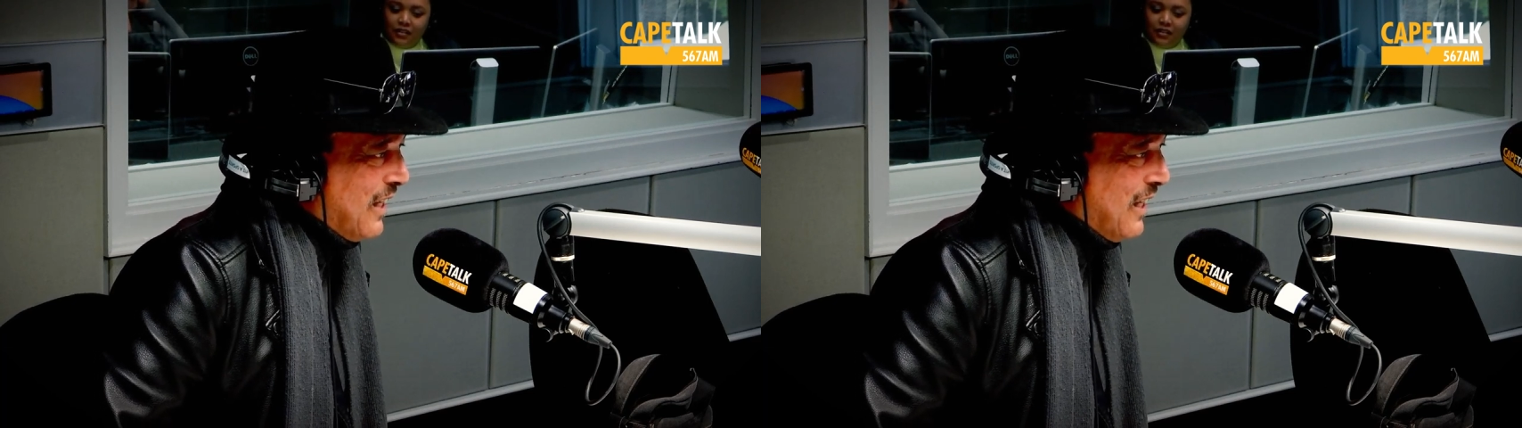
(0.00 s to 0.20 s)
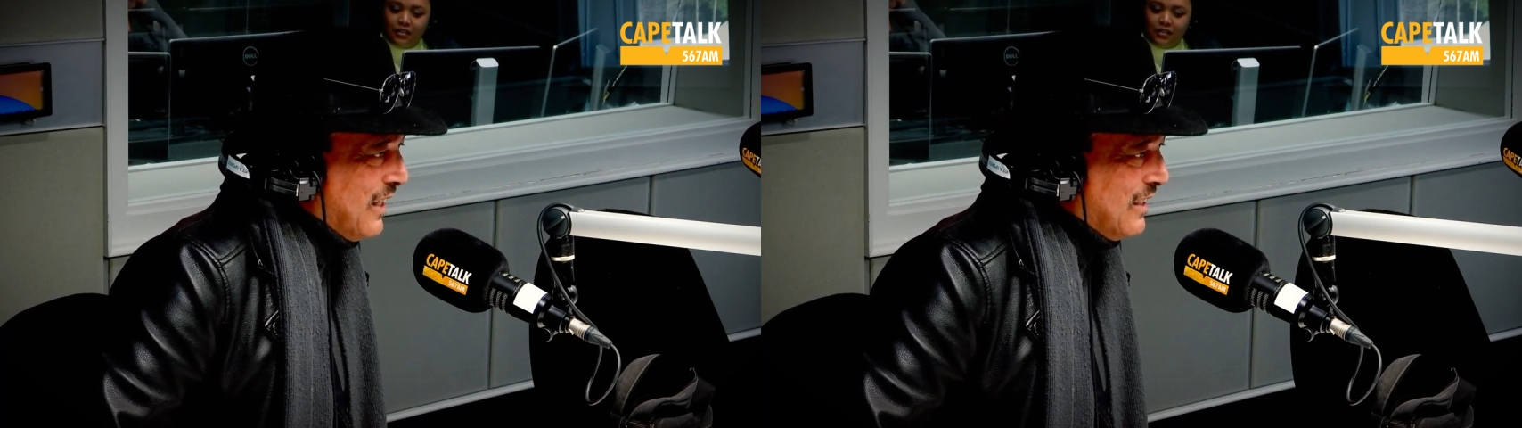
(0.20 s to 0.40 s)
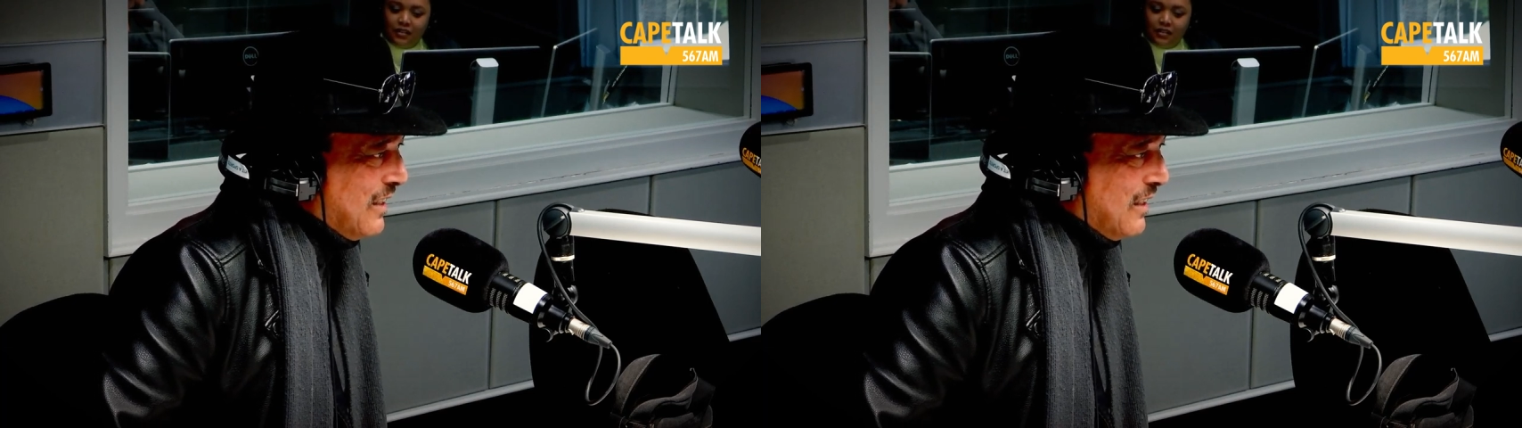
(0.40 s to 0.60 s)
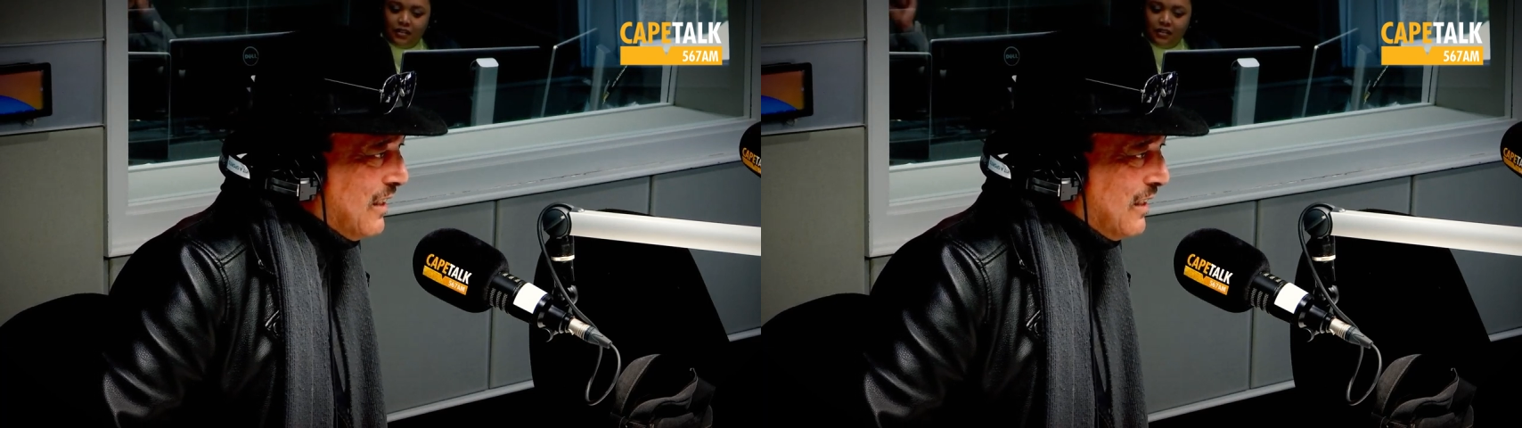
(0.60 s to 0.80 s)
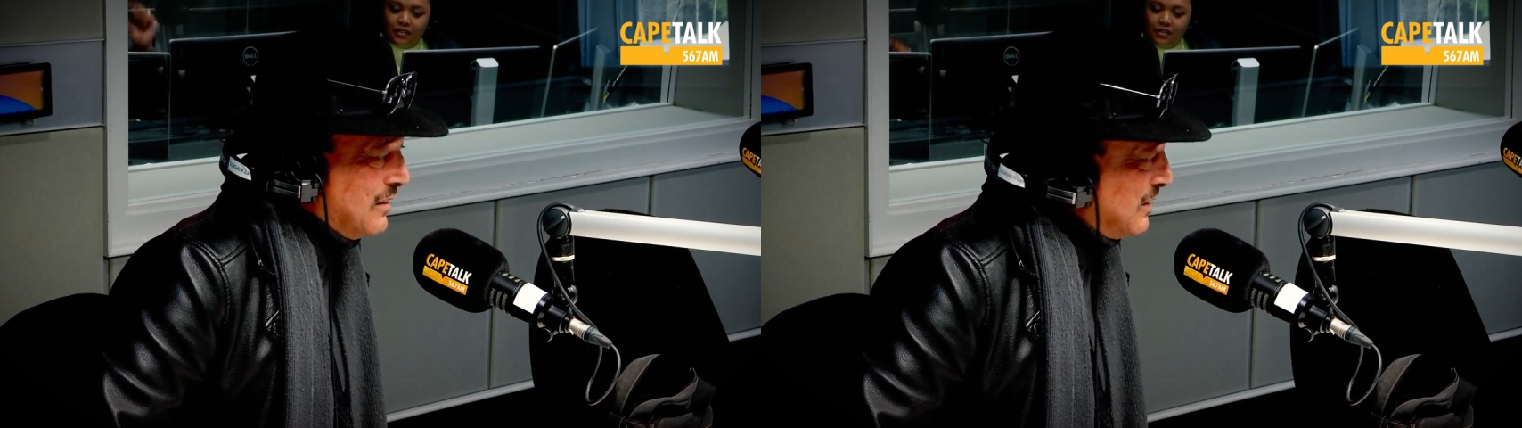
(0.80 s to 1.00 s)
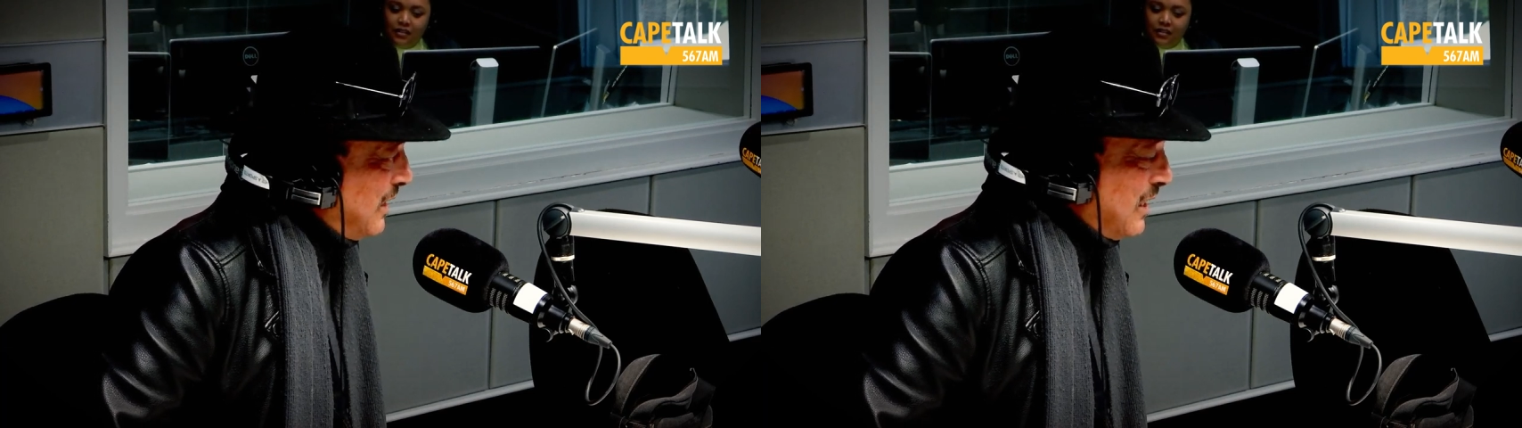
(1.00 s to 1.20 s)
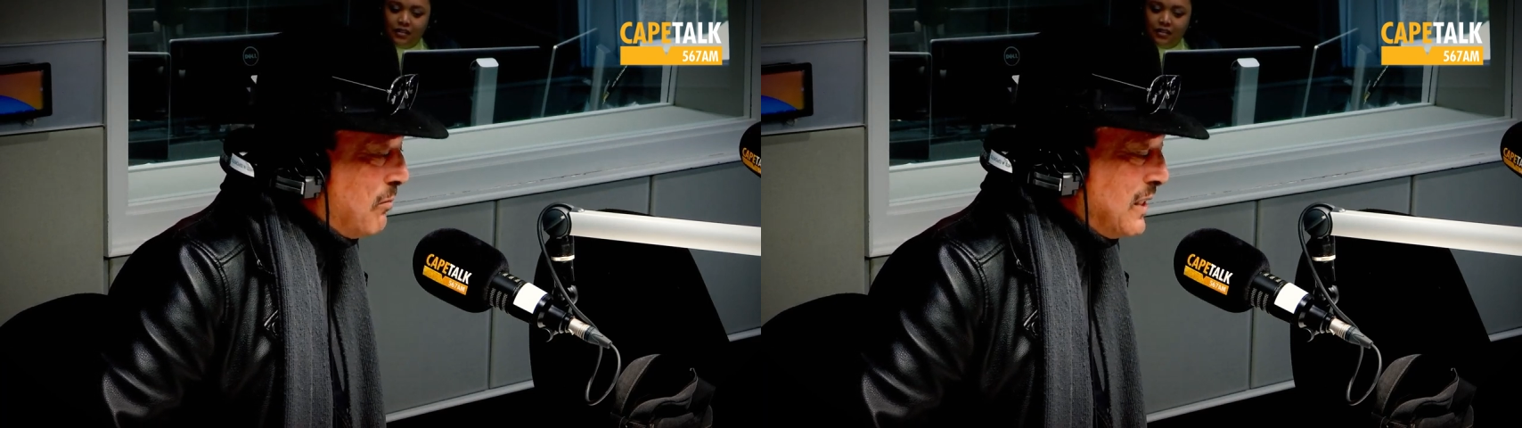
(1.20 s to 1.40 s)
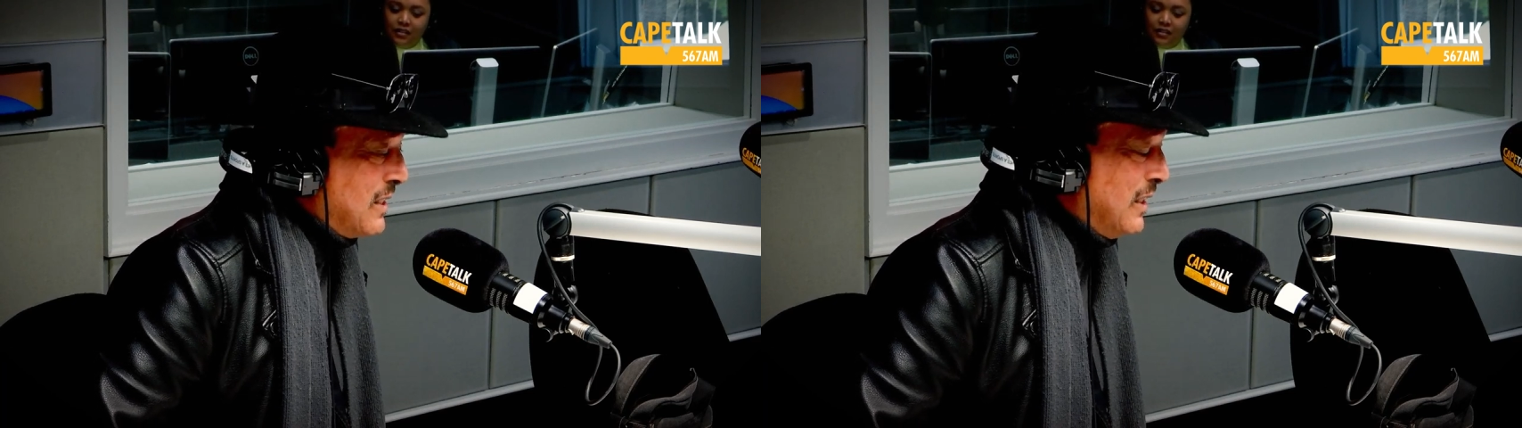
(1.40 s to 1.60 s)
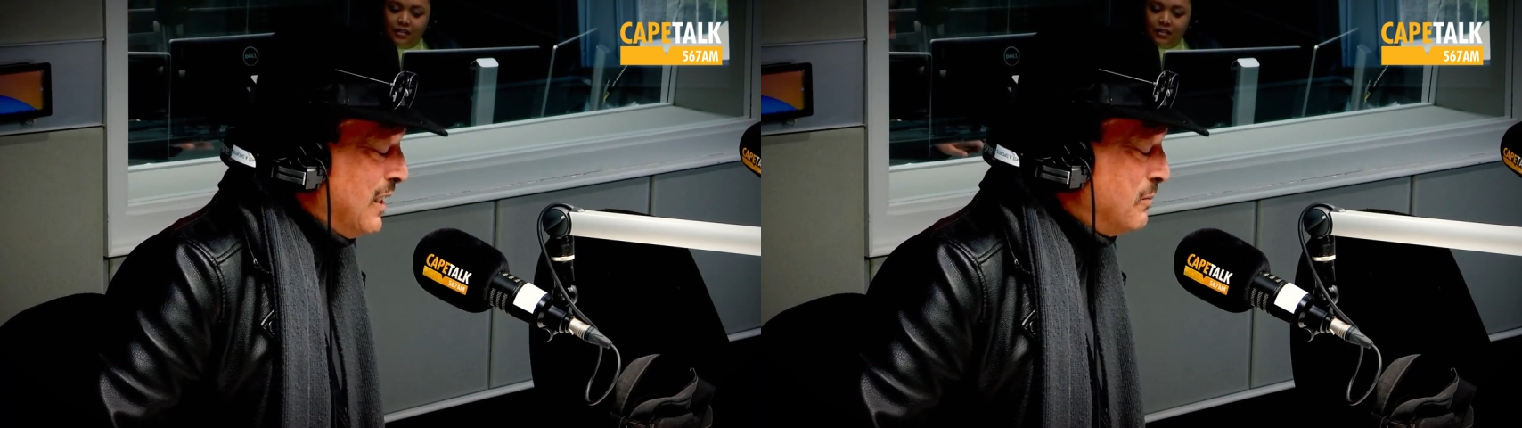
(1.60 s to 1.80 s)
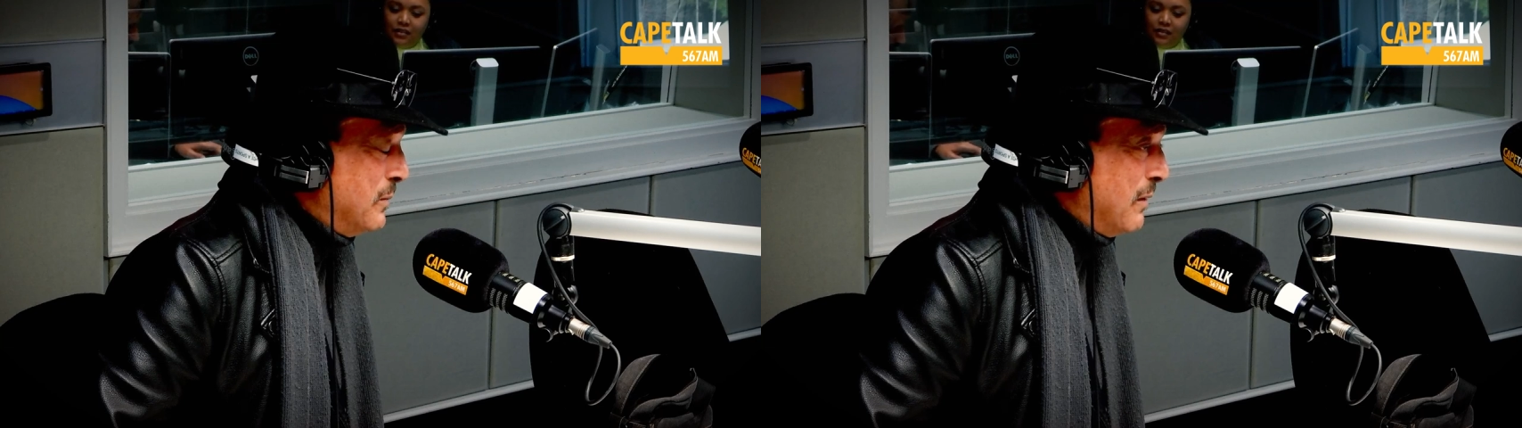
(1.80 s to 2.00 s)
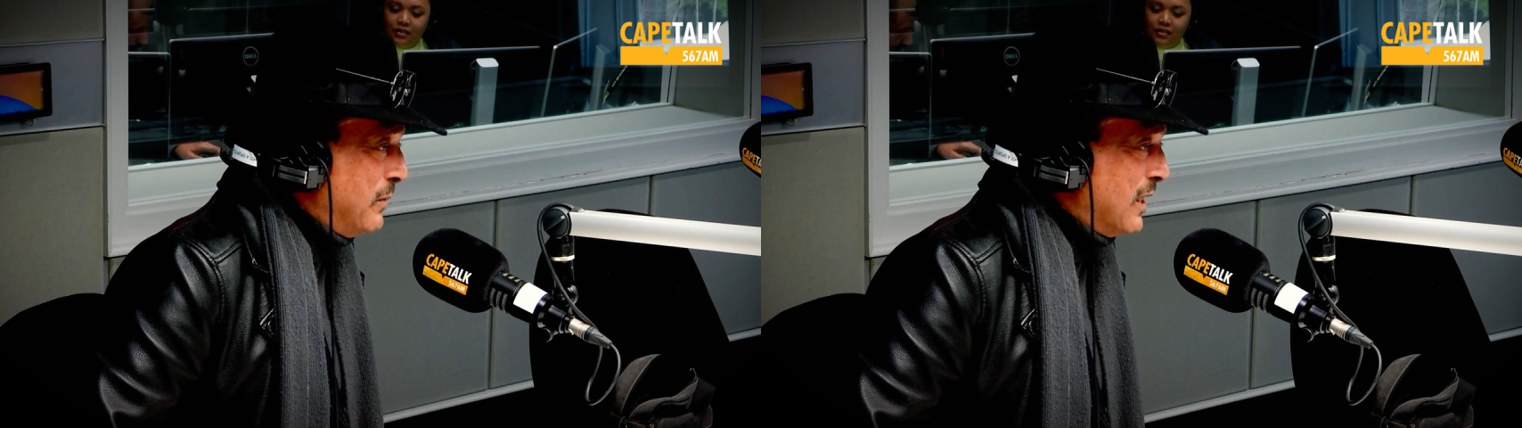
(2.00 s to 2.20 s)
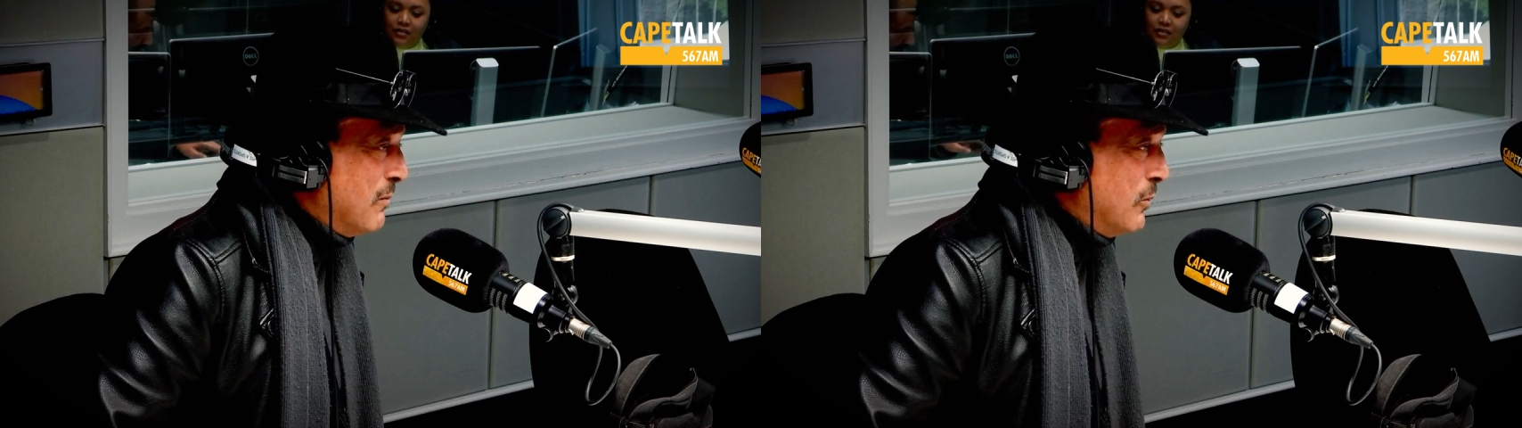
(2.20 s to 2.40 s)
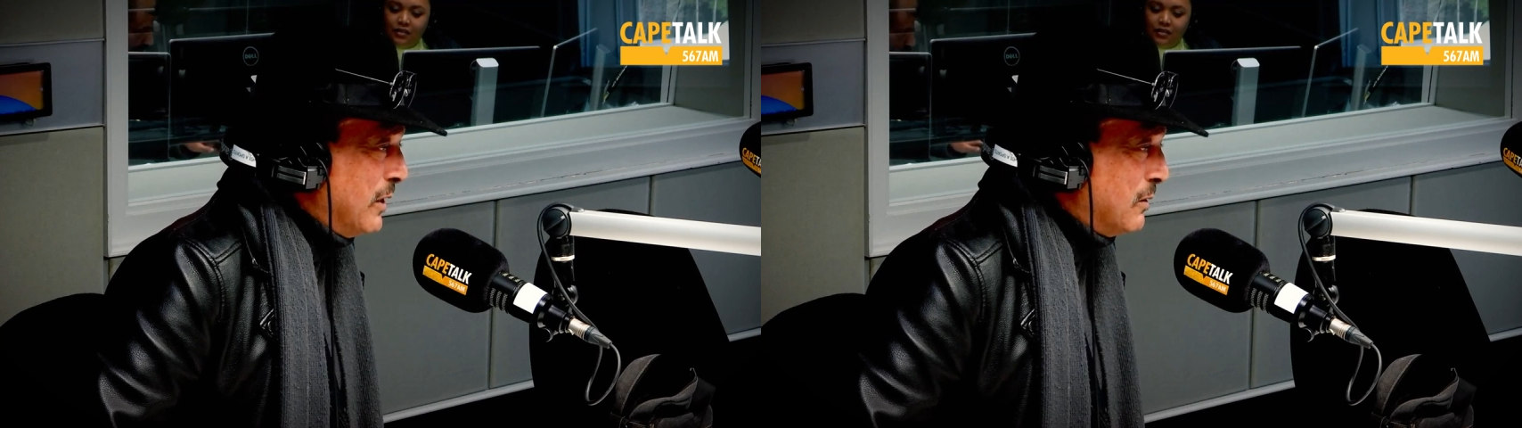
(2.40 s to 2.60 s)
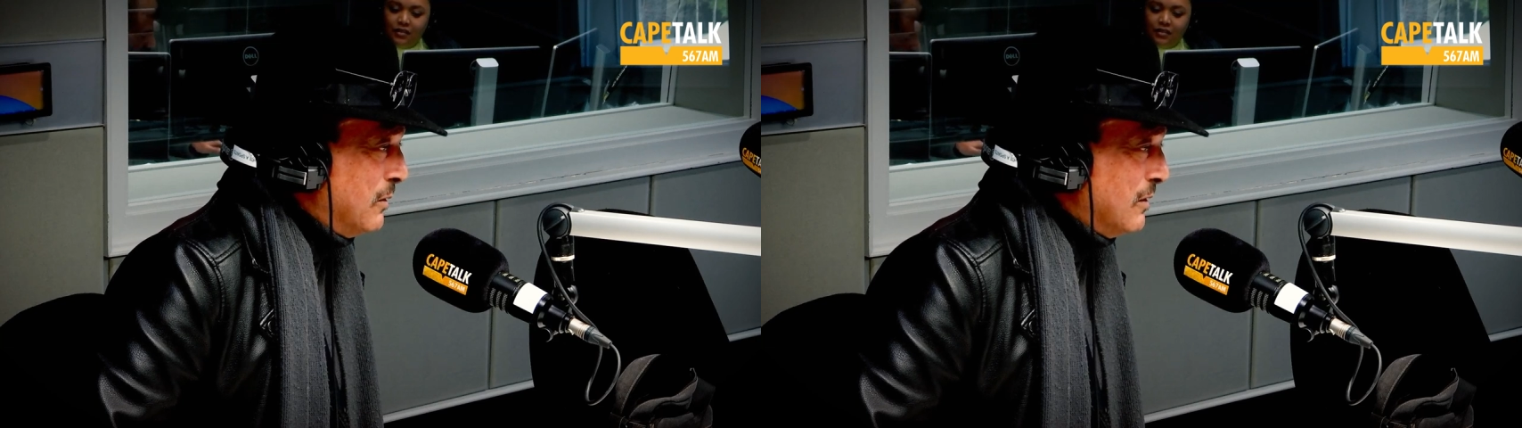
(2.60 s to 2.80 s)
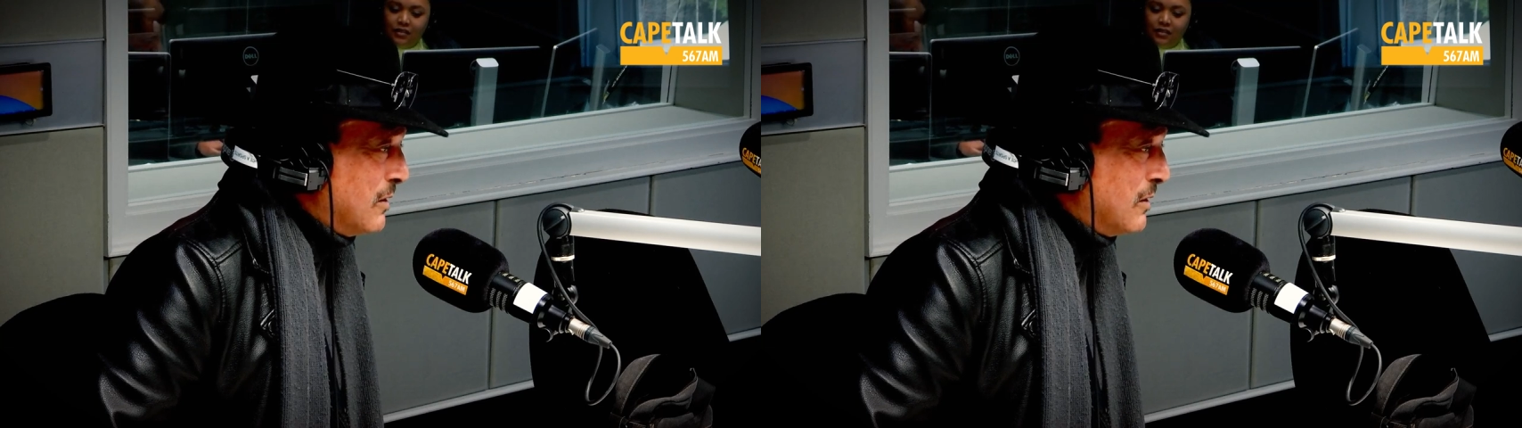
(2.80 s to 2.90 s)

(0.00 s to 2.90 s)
And I must say, I've become quite good.